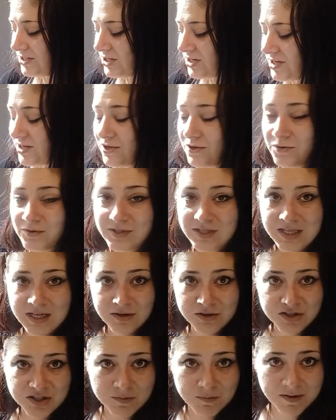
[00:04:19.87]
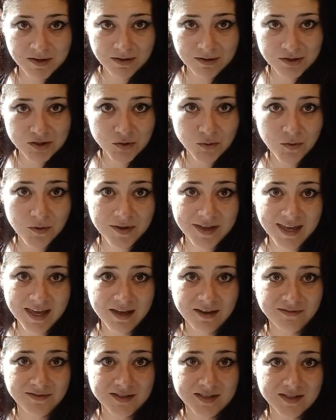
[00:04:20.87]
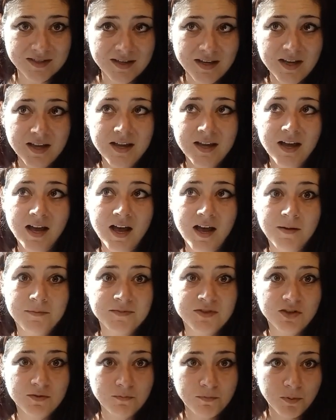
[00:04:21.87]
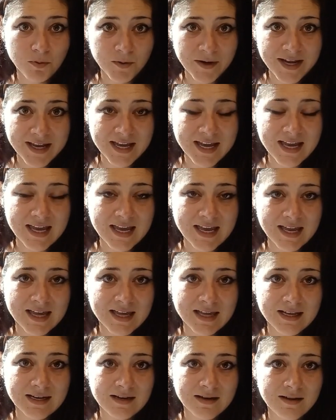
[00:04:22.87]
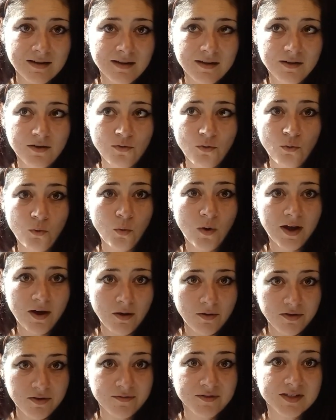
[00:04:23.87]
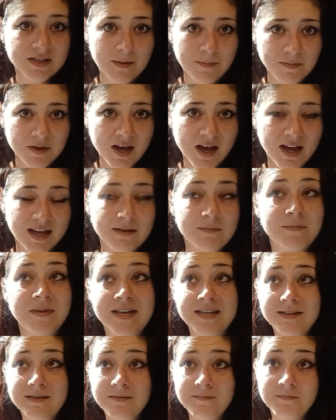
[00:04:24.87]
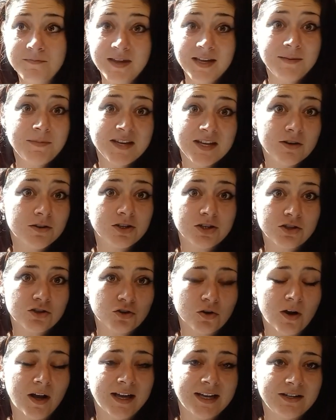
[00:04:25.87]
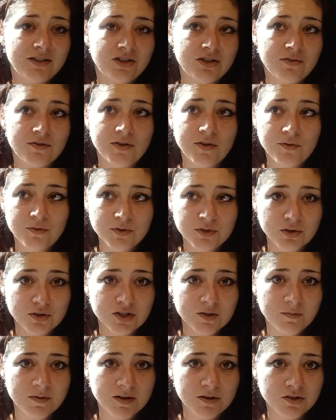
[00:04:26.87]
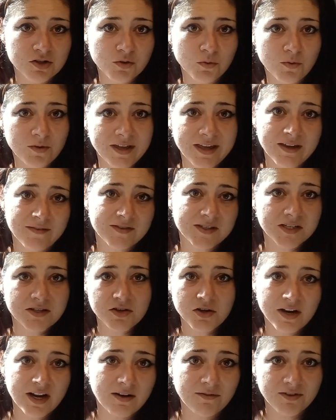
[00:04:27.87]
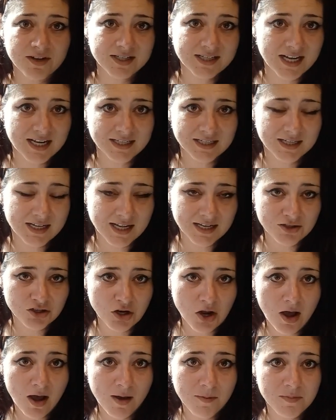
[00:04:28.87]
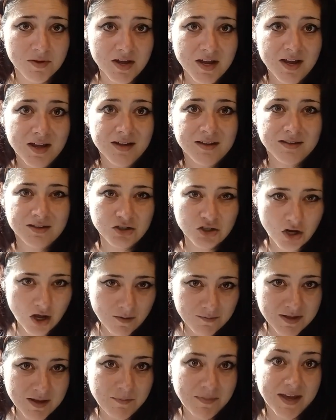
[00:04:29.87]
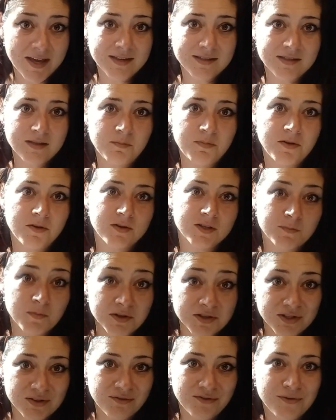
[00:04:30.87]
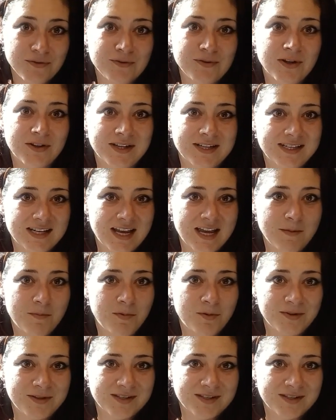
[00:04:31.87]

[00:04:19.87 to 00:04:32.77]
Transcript: to use their spiritual gifts um, to bring in wealth of some kind. Maybe, maybe you're just trying to use your spiritual gifts in your every day-to-day job. The job that pays the bills, puts the food on the table